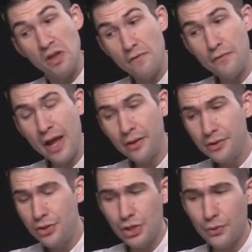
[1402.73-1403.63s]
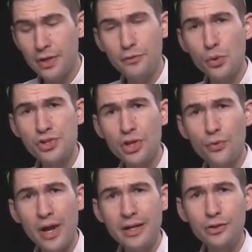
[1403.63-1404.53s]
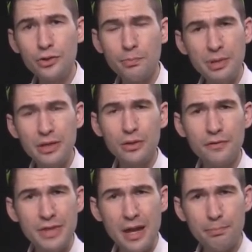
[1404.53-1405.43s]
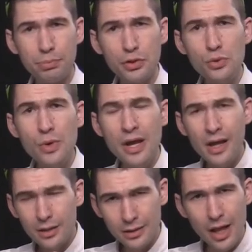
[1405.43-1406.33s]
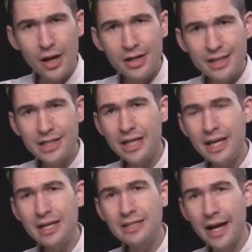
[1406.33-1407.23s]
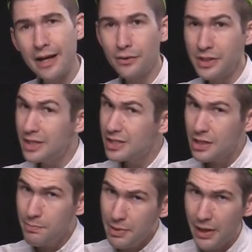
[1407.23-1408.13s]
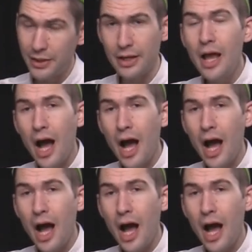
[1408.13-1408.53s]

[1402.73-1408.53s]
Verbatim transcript: Valid theory. Of course, the granular appeal of that blue Lange Datejust dial is compelling.